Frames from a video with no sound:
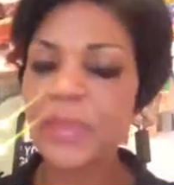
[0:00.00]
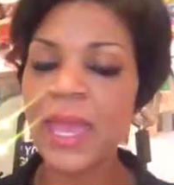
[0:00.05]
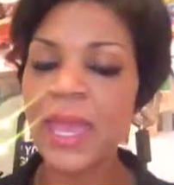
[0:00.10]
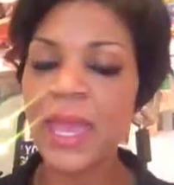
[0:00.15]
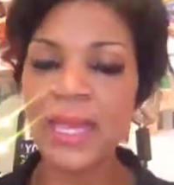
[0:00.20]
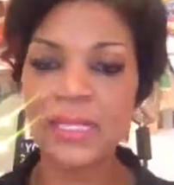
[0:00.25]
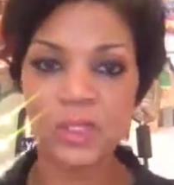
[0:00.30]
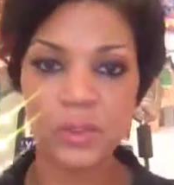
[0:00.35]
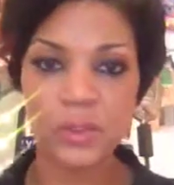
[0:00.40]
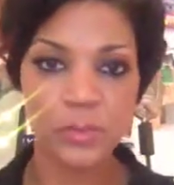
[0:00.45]

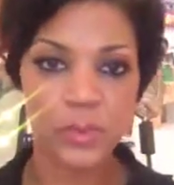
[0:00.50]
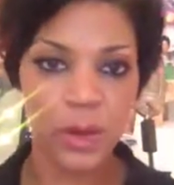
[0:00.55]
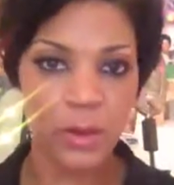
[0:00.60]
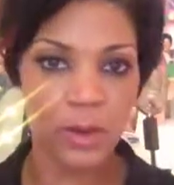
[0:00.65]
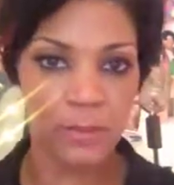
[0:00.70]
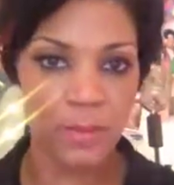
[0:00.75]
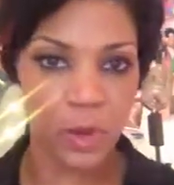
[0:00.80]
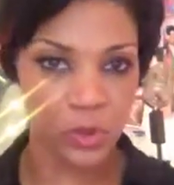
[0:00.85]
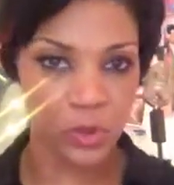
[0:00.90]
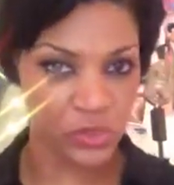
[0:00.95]
as a
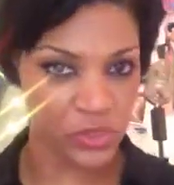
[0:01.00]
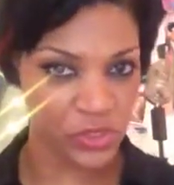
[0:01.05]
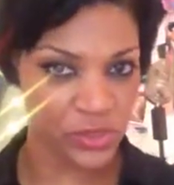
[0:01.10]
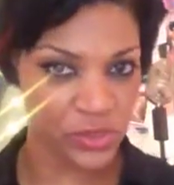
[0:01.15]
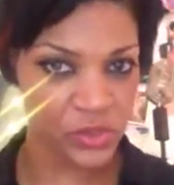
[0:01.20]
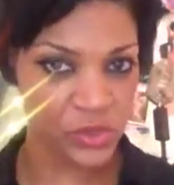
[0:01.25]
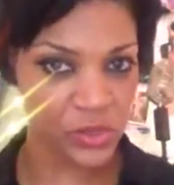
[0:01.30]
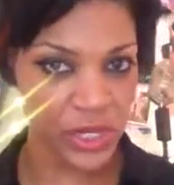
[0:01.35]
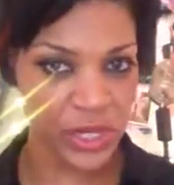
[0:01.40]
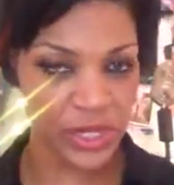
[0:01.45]

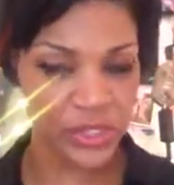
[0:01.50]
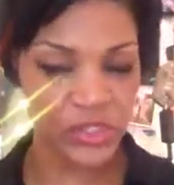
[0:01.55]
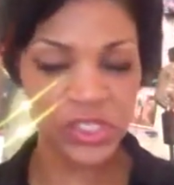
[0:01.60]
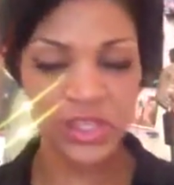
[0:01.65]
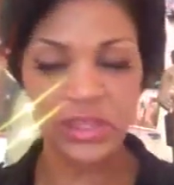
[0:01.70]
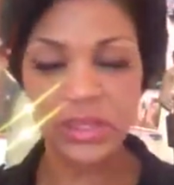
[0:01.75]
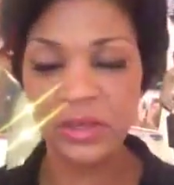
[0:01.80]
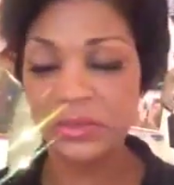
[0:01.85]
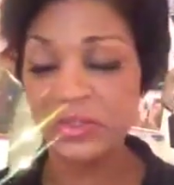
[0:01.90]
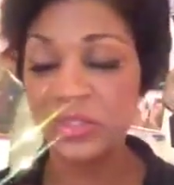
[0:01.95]
promotion
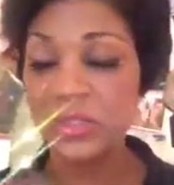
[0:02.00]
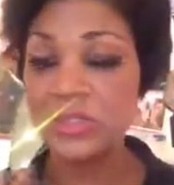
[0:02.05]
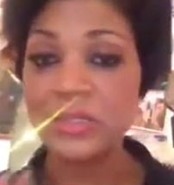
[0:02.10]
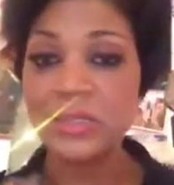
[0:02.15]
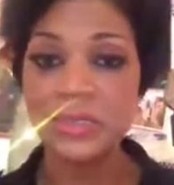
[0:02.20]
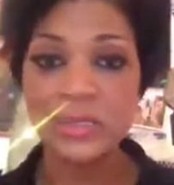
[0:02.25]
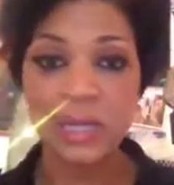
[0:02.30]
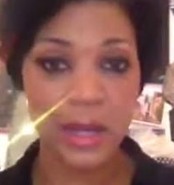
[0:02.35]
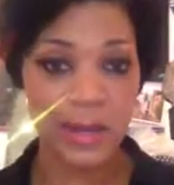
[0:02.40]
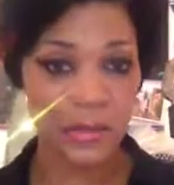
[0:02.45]
strategy. There's
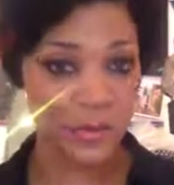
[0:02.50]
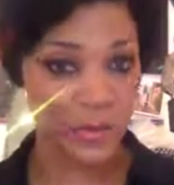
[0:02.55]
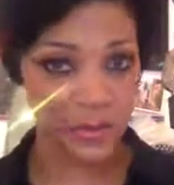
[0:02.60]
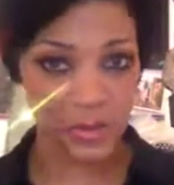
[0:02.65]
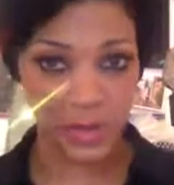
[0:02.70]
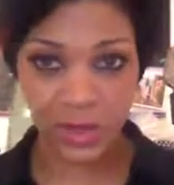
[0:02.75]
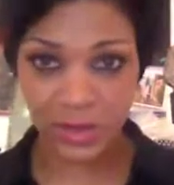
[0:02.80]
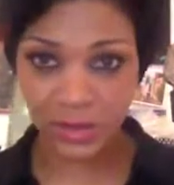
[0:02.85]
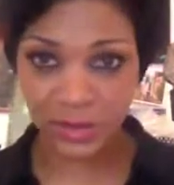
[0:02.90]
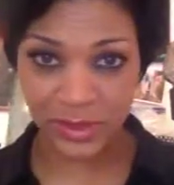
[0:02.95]

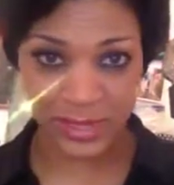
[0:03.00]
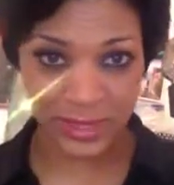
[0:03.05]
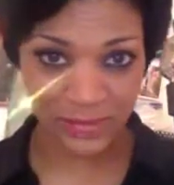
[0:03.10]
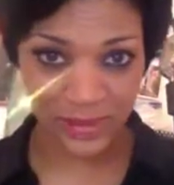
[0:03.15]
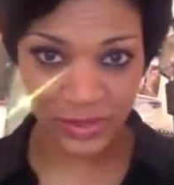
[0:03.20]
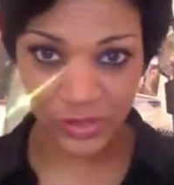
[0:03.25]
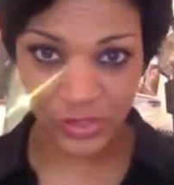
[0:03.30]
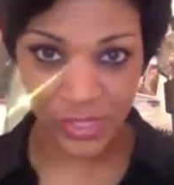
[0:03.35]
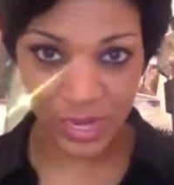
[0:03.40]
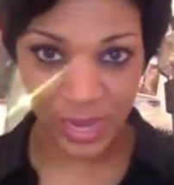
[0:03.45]
nothing wrong with
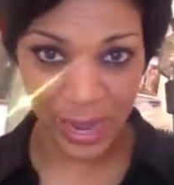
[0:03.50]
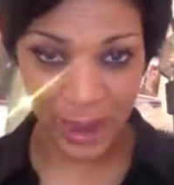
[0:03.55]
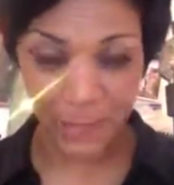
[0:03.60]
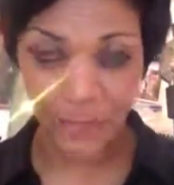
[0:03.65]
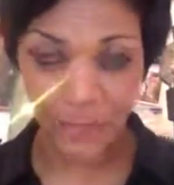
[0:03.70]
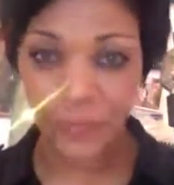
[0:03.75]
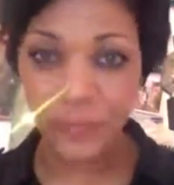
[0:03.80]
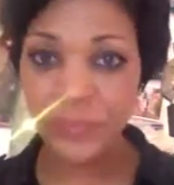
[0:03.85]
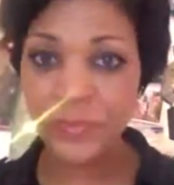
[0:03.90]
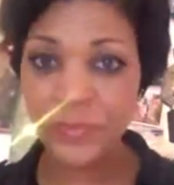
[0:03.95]
having a
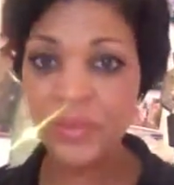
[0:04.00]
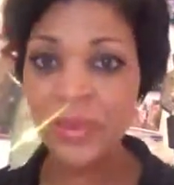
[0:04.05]
job.